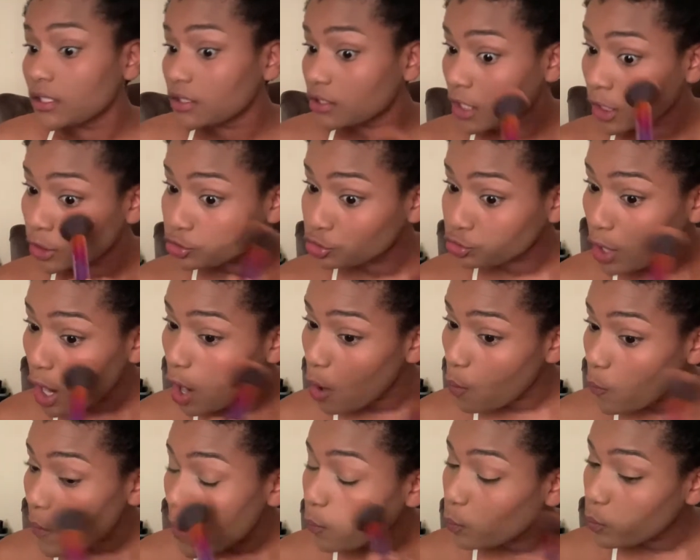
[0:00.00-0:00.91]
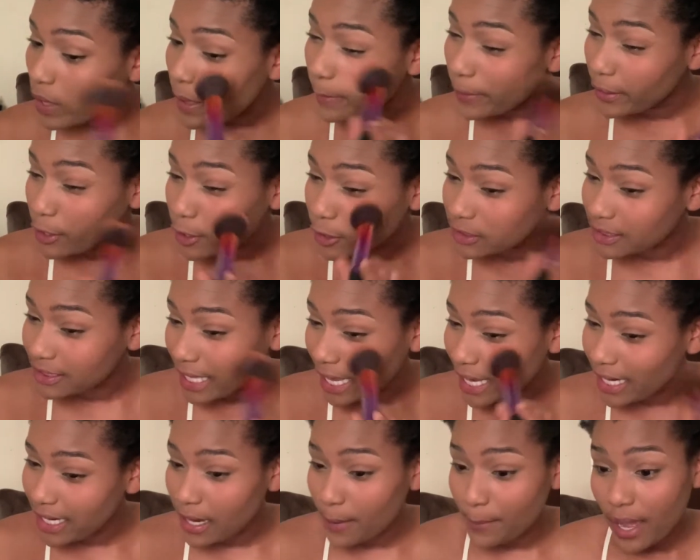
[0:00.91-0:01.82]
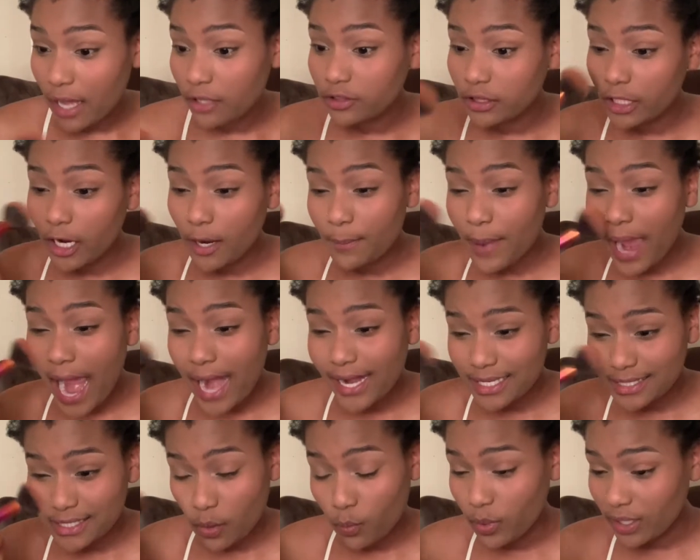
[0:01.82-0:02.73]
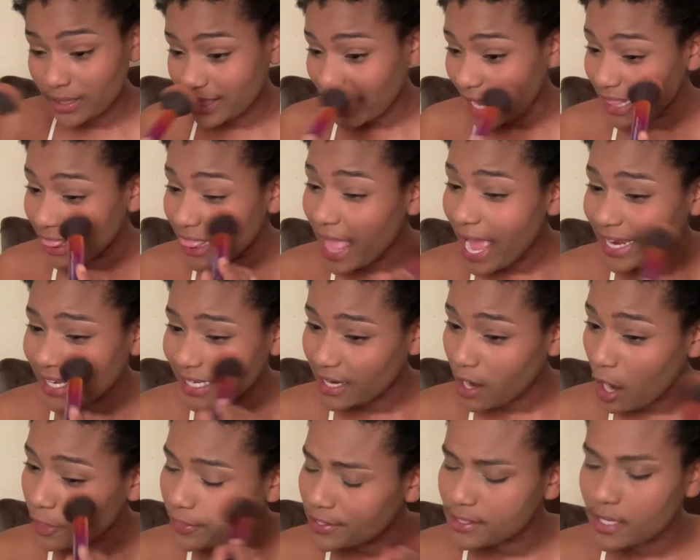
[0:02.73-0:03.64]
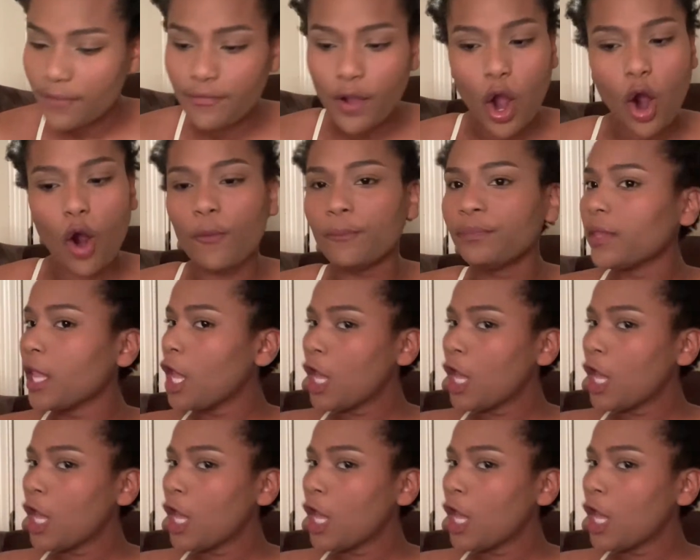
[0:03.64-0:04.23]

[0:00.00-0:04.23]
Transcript: control what women are saying about their bodies and what they like and all this stuff, oh,